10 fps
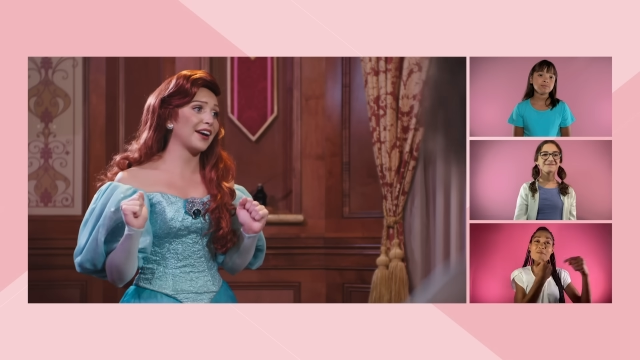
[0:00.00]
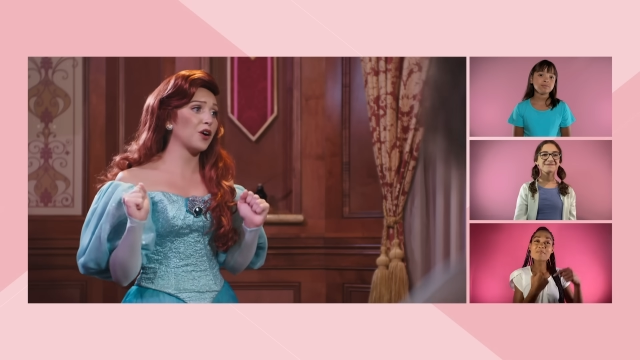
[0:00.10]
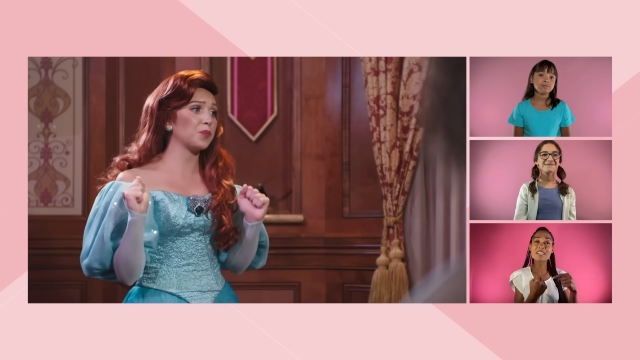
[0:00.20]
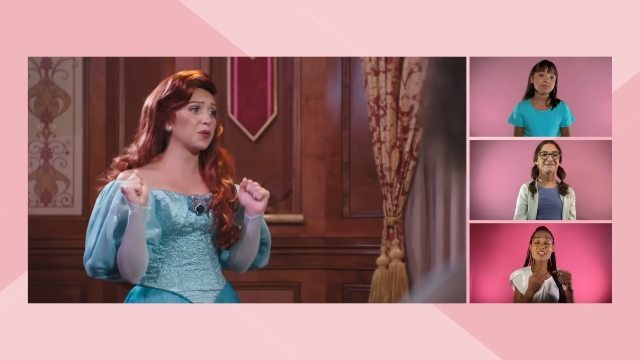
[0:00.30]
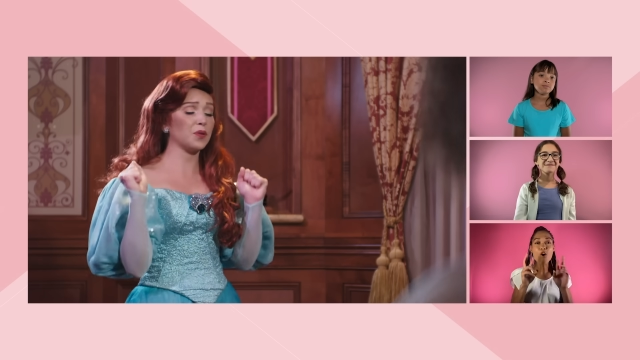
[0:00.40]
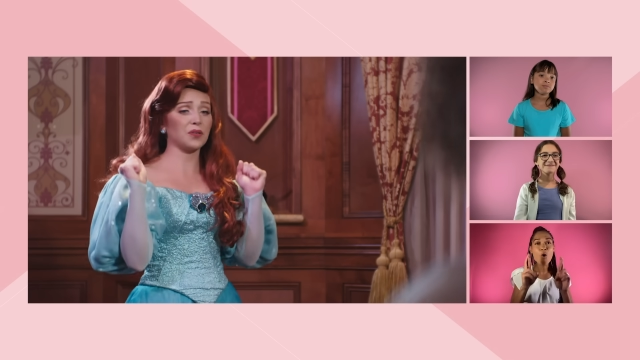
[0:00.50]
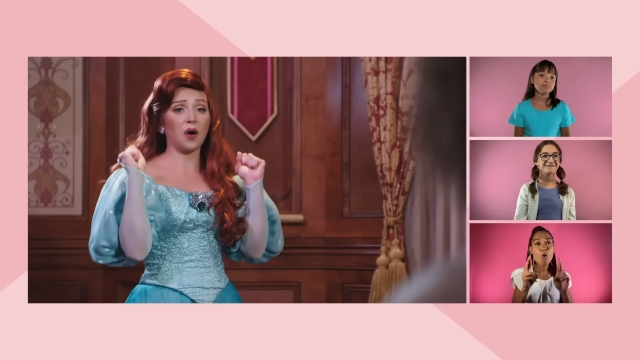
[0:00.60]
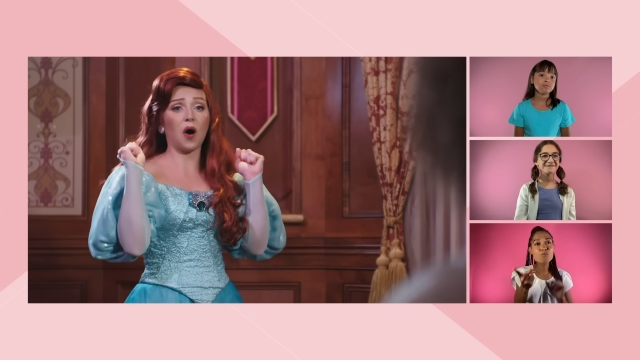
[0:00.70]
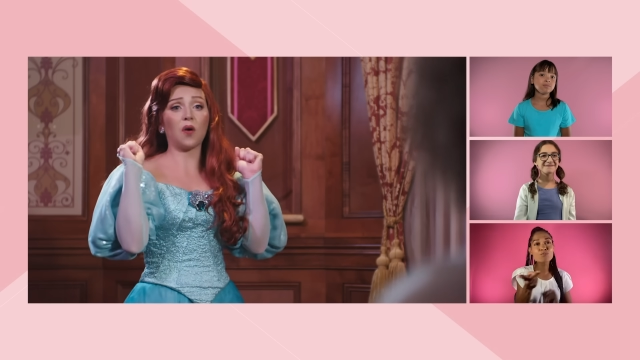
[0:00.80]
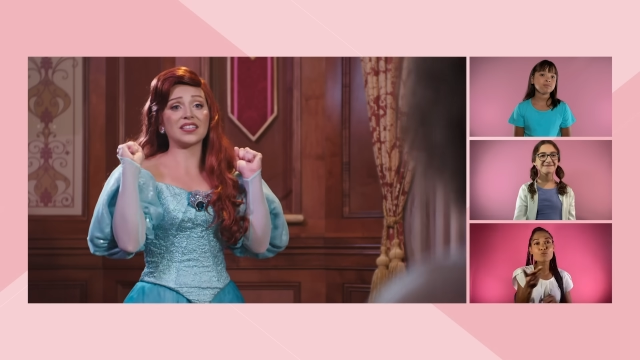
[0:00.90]
I hope you
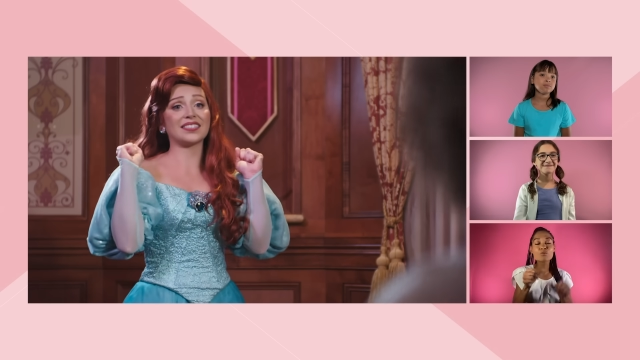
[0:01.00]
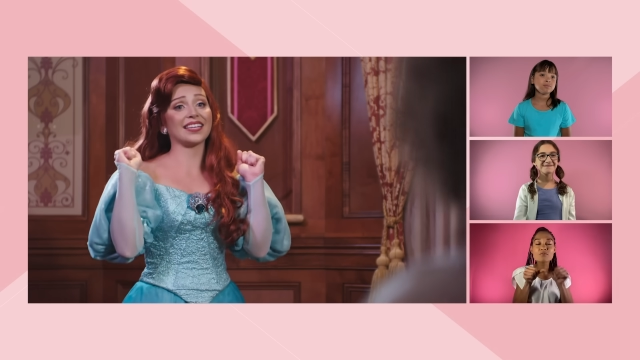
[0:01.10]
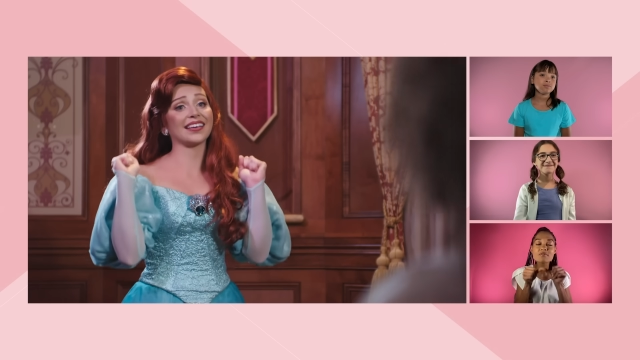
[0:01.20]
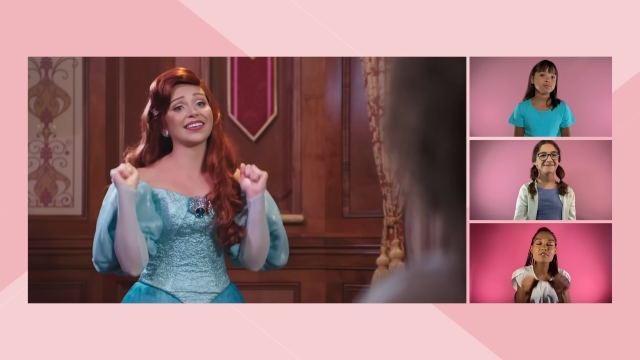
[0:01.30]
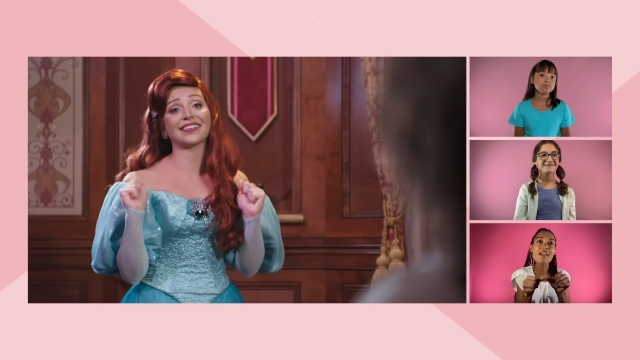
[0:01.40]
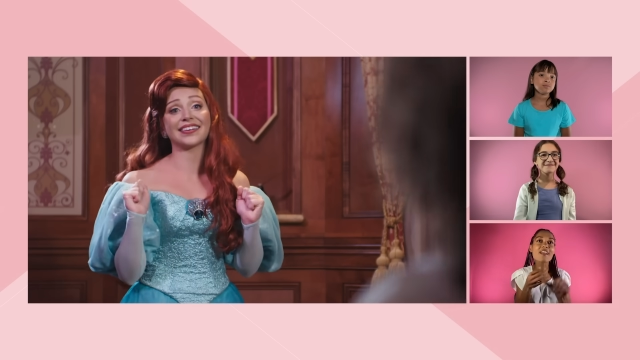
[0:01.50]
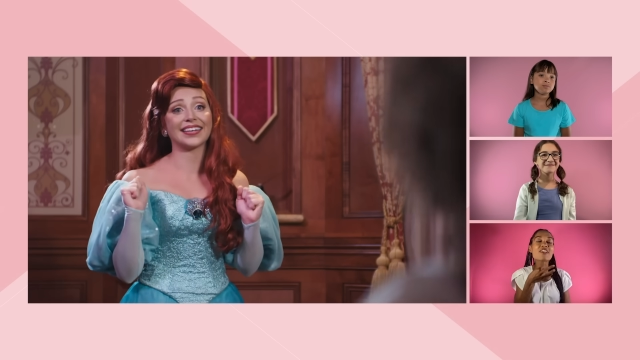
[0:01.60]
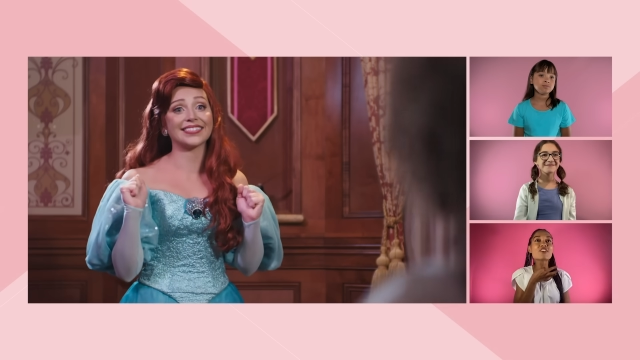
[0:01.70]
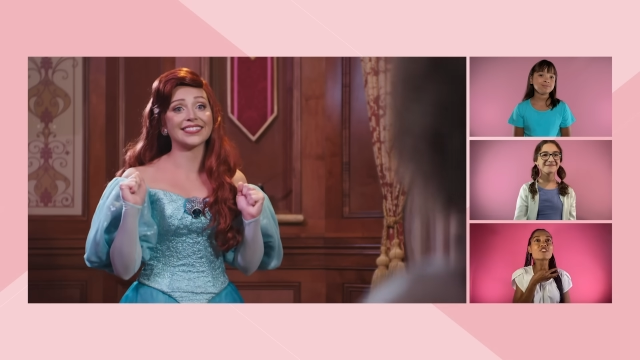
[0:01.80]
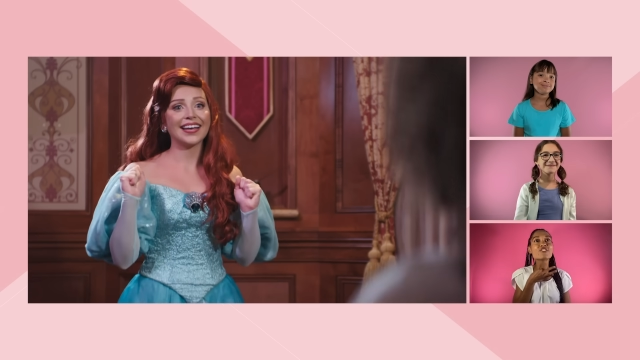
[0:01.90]
both always stay curious.